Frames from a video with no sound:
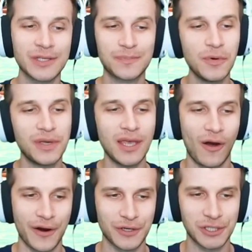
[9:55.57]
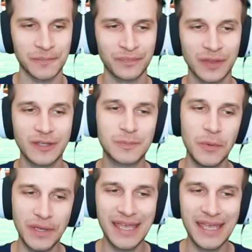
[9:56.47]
The spooky arch the spooky